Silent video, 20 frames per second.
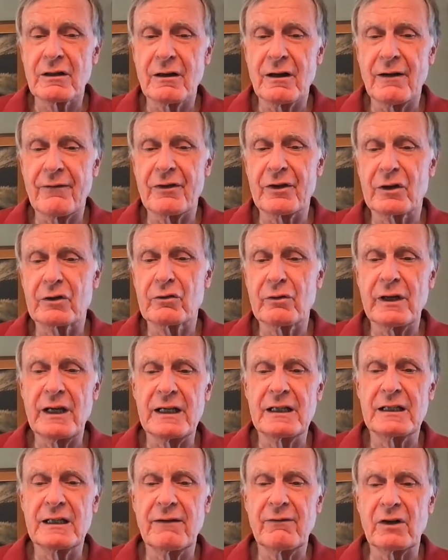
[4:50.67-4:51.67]
of the
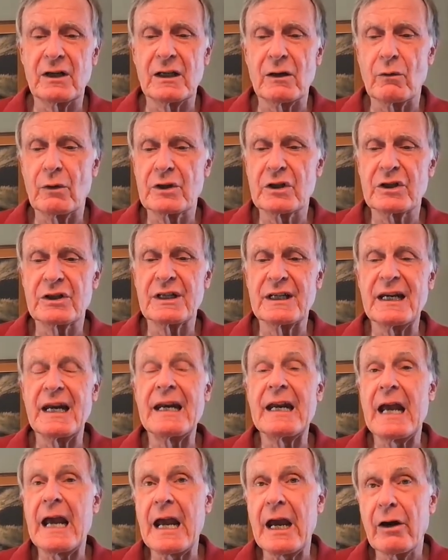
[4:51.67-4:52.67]
creativity which is
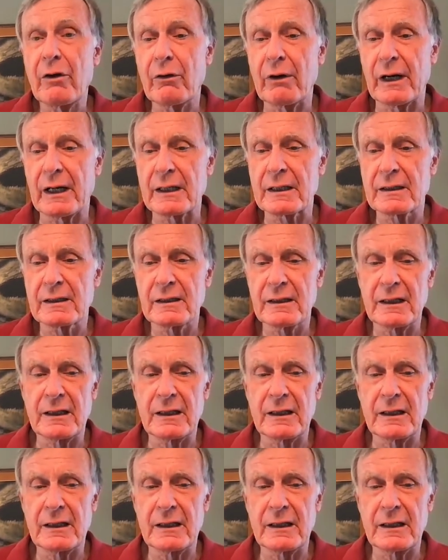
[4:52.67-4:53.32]
inherent